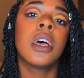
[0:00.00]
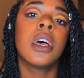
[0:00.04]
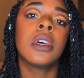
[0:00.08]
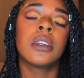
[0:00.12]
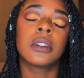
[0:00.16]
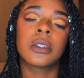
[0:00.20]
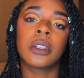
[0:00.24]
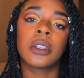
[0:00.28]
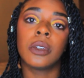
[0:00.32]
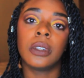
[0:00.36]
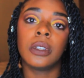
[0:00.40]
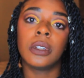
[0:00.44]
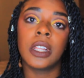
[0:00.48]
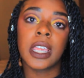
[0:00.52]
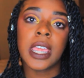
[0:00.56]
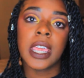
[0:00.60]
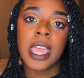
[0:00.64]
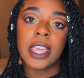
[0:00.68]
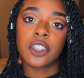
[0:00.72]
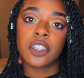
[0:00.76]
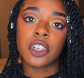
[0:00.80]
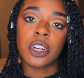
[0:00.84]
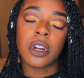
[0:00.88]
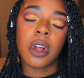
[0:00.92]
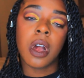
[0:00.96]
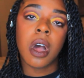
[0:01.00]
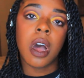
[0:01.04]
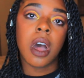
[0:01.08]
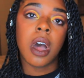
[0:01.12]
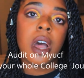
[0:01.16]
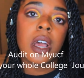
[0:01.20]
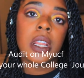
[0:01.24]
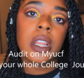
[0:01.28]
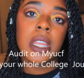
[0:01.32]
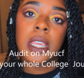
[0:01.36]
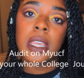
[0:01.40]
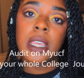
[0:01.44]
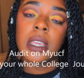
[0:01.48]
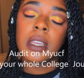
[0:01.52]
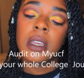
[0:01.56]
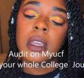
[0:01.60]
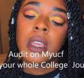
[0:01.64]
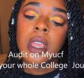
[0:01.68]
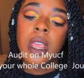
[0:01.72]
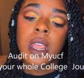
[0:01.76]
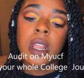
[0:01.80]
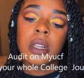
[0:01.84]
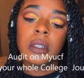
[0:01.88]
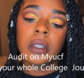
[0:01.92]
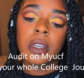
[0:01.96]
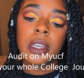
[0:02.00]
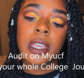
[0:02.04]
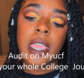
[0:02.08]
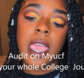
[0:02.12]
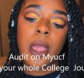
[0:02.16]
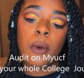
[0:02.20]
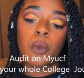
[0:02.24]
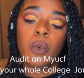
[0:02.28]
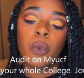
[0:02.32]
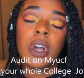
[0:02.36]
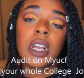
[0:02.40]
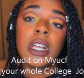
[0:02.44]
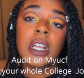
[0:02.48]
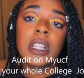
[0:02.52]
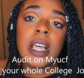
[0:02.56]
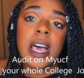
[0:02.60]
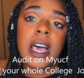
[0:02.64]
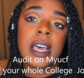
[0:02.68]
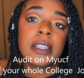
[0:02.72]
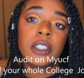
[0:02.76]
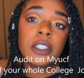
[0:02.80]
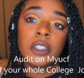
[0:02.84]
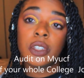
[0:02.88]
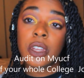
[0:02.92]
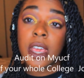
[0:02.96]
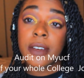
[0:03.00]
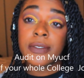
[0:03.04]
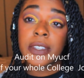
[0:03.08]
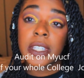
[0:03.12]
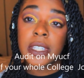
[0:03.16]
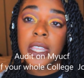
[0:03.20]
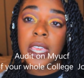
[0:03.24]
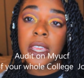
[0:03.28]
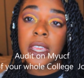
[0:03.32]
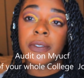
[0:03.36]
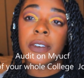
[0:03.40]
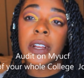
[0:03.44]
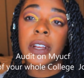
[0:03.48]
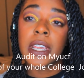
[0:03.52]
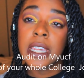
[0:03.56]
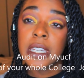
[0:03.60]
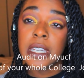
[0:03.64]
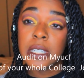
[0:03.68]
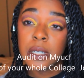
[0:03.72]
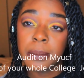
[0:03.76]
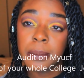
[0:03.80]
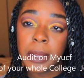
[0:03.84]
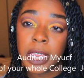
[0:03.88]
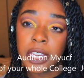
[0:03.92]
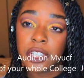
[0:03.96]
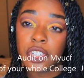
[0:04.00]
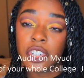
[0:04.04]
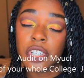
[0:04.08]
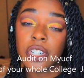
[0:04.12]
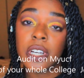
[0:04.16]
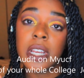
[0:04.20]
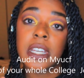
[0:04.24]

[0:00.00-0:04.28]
So look at your audit, look at what classes you have to take for each major,